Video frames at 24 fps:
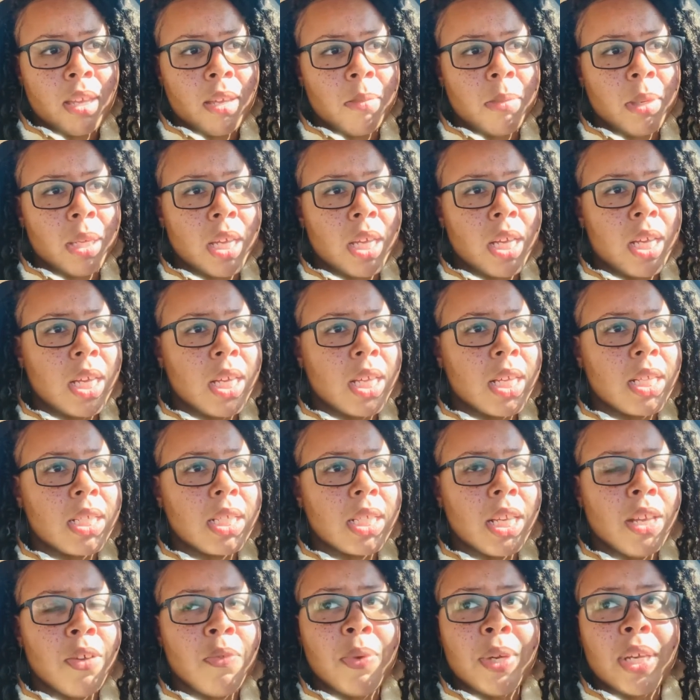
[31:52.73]

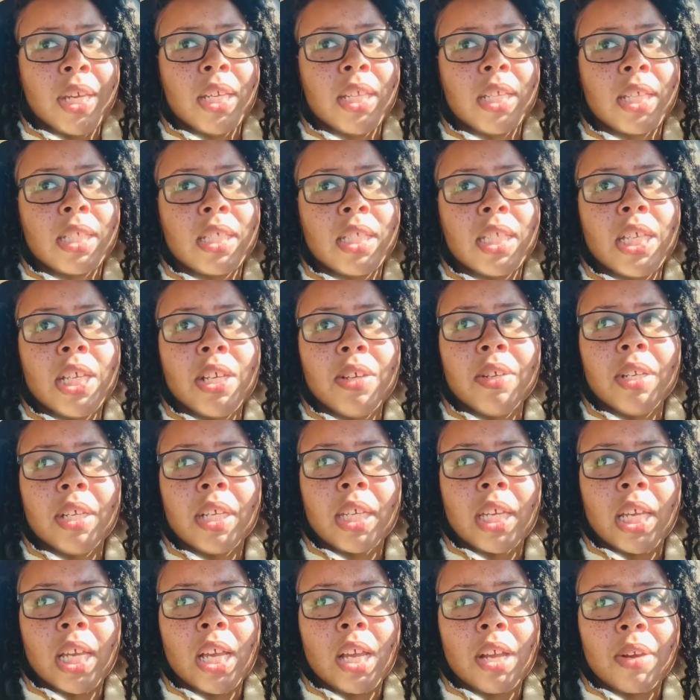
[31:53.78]
Because if we continue to
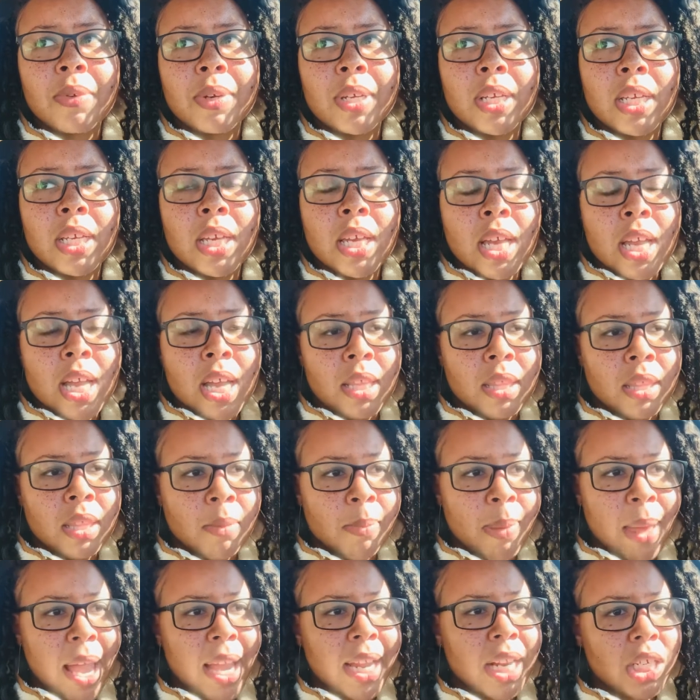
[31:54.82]
carry the
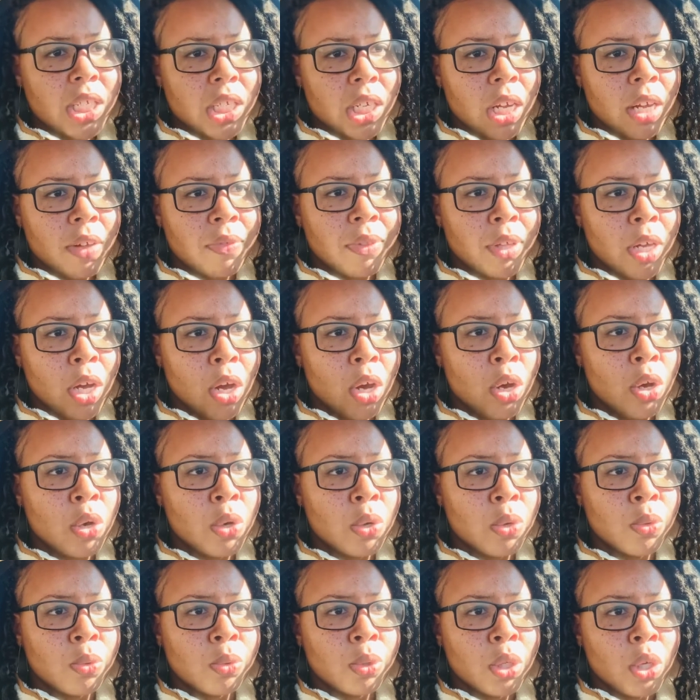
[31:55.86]
baggage of the
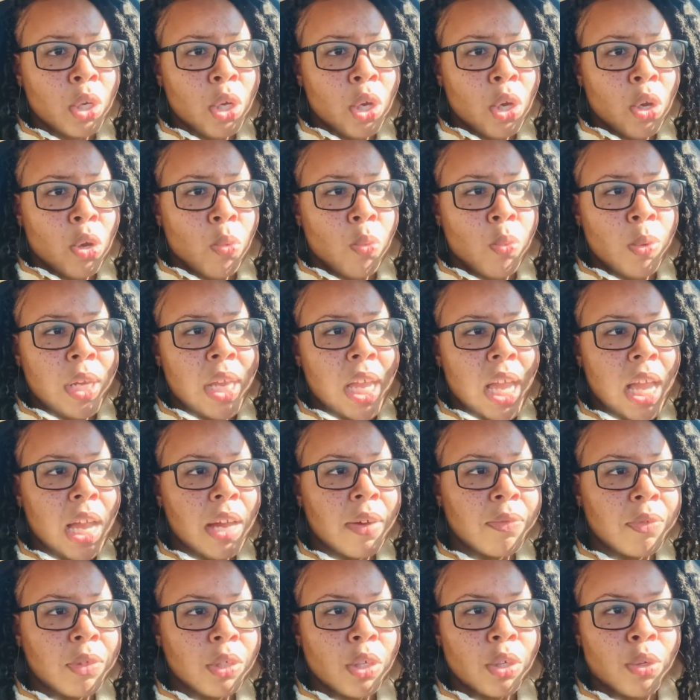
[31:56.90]
old, we
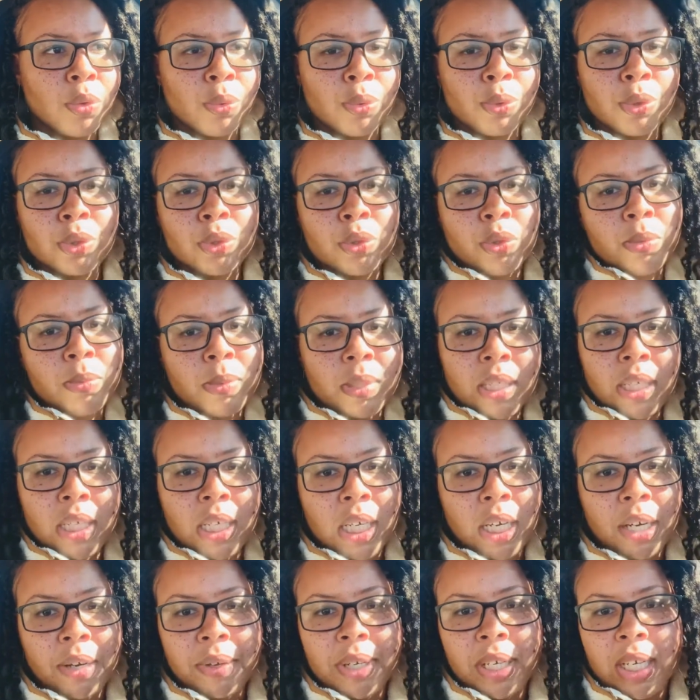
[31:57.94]
have no room to
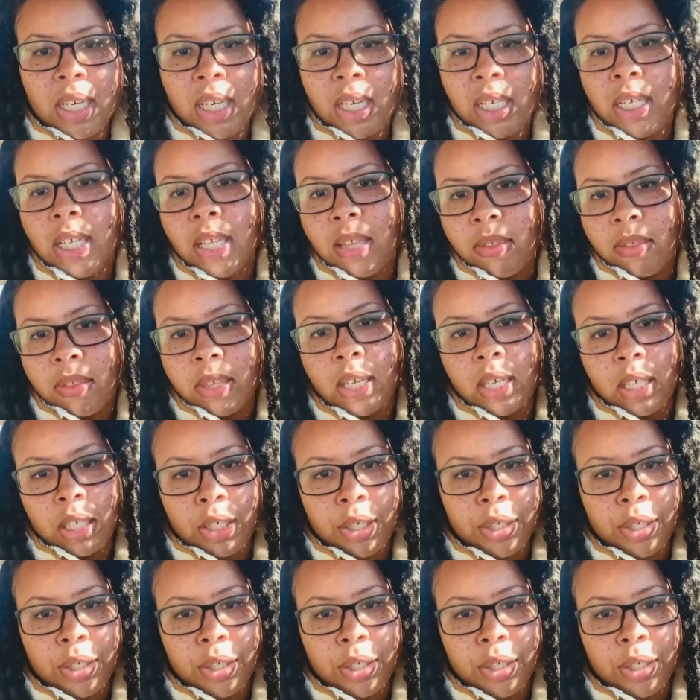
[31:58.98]
carry anything